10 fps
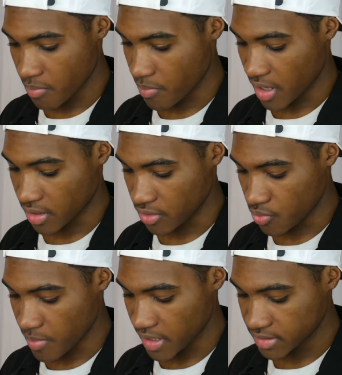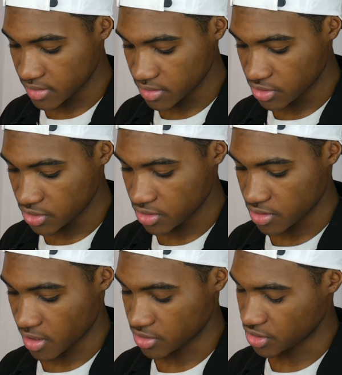make a new message,
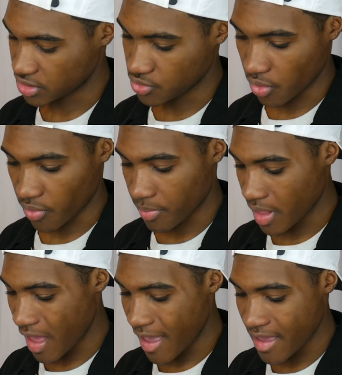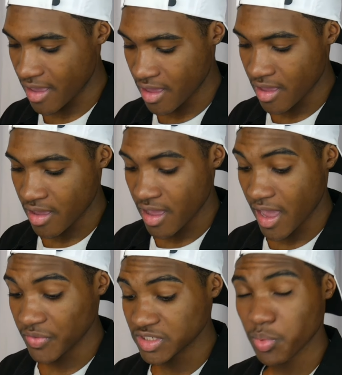just do a reply.
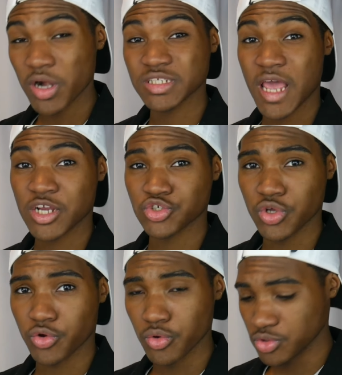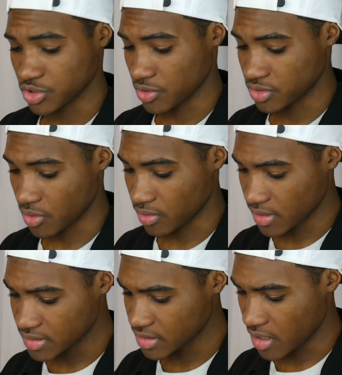And this part is actually crucial, so
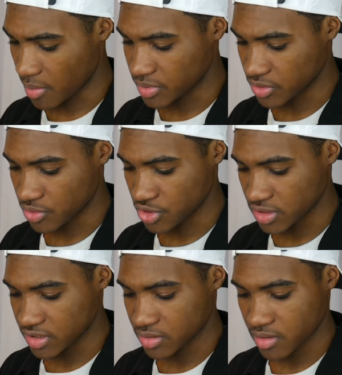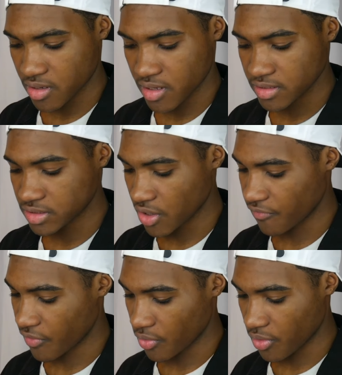listen up. So you just insert
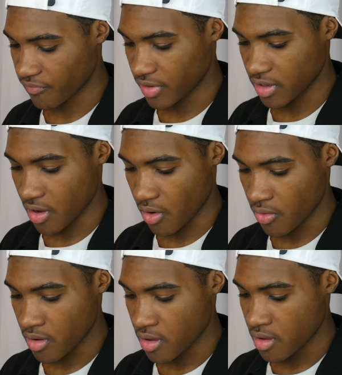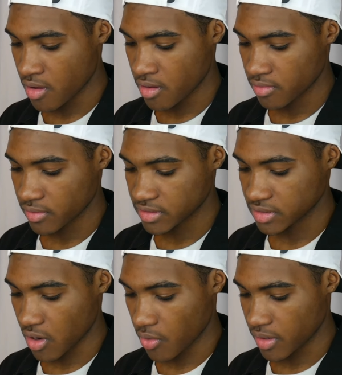photo or video. Let's
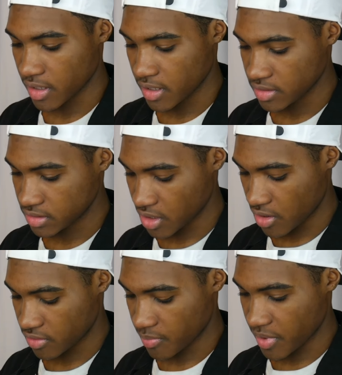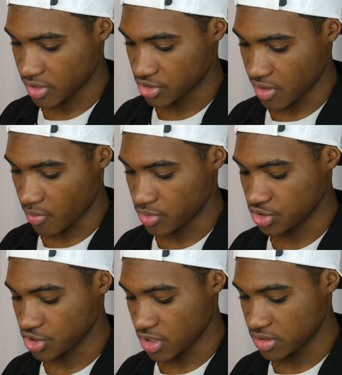go and insert the picture that we
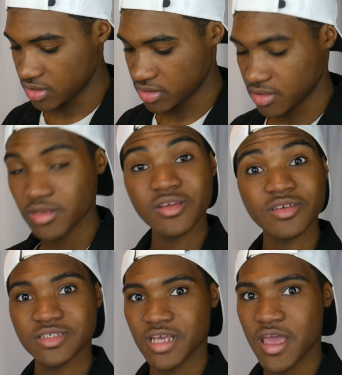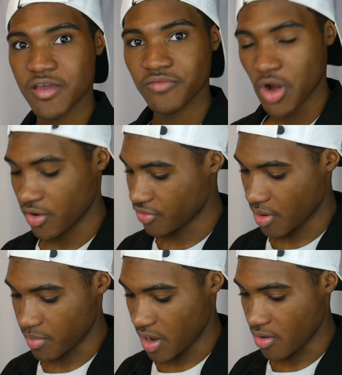just saved, our
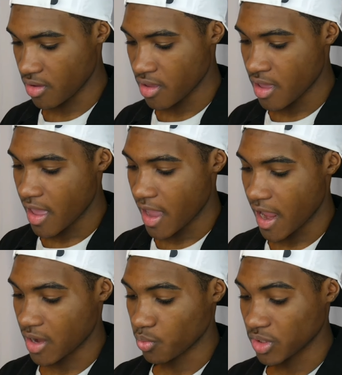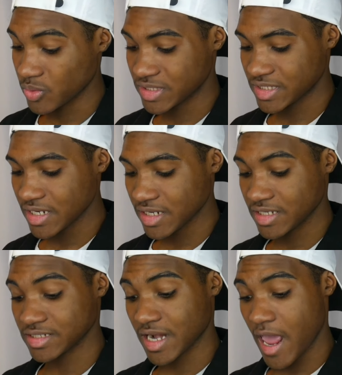thumbnail. And when you send it,
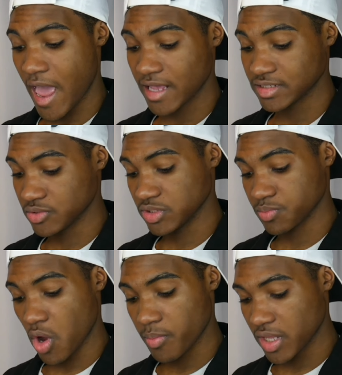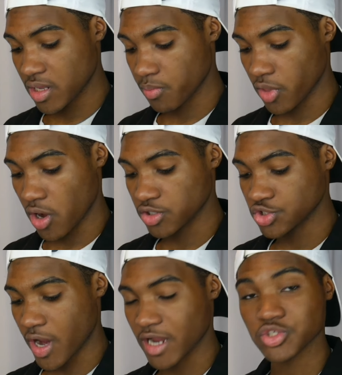it's gonna ask you small, medium, large,
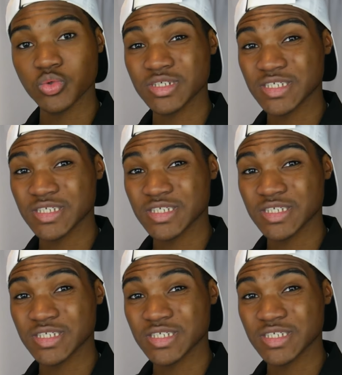or actual